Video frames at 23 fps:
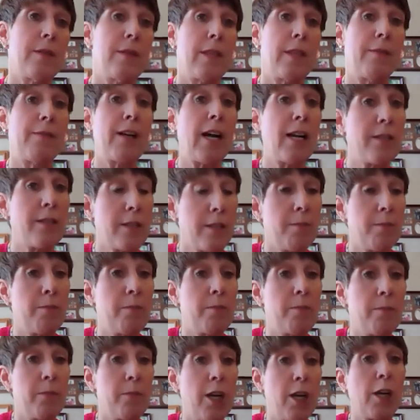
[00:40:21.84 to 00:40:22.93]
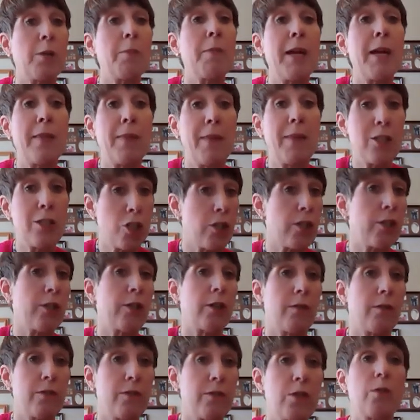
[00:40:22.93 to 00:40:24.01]
they've got some young men that
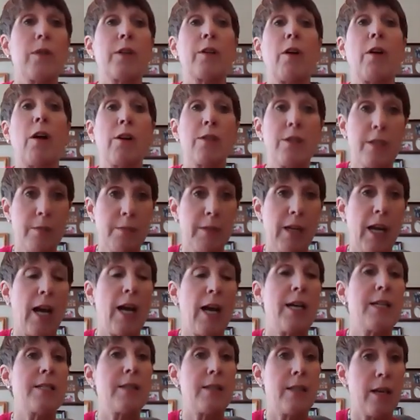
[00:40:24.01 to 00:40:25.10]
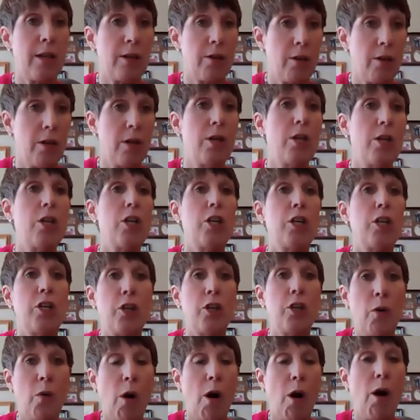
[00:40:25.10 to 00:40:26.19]
serve. So there are some guys that, you
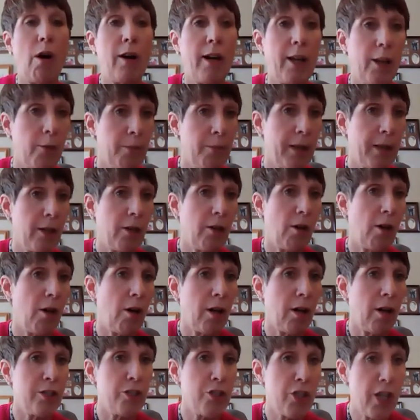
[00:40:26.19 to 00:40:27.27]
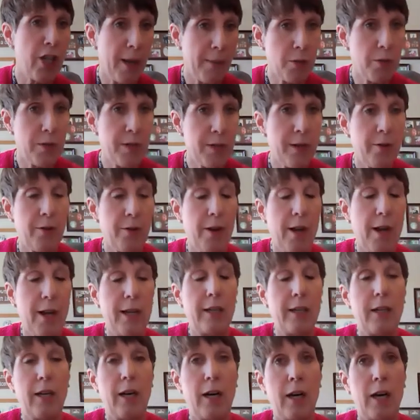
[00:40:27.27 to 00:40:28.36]
know, are helping on chapter dinner night.
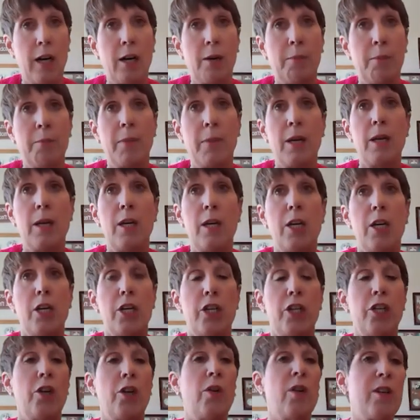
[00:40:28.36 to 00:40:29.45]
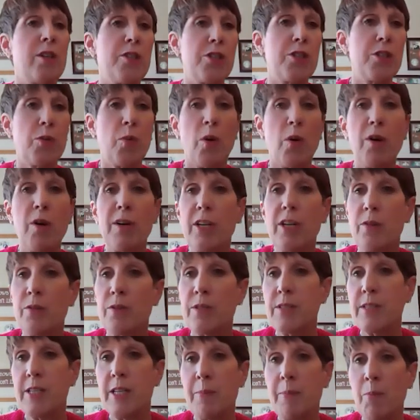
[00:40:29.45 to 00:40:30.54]
Um, you know, in a sorority, you
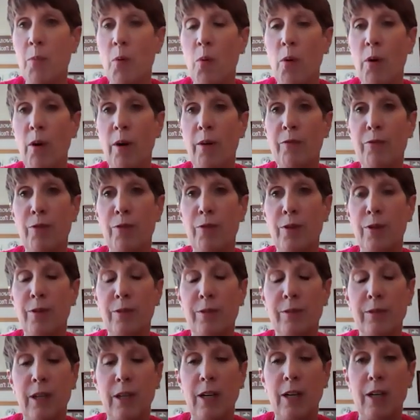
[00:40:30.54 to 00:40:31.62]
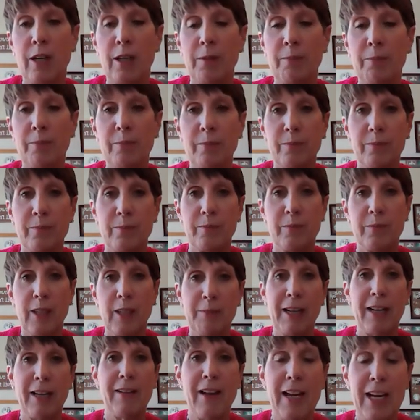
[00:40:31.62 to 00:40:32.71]
see more for um,
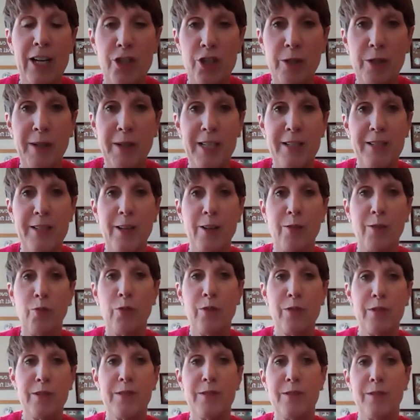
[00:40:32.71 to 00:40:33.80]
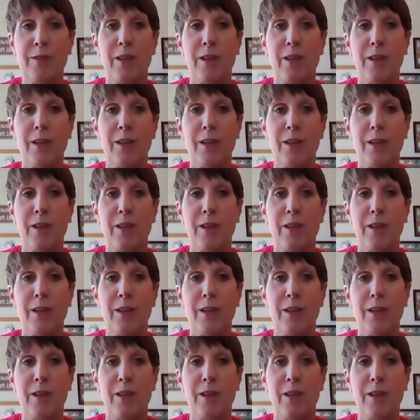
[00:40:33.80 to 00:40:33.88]
kind of aging myself with,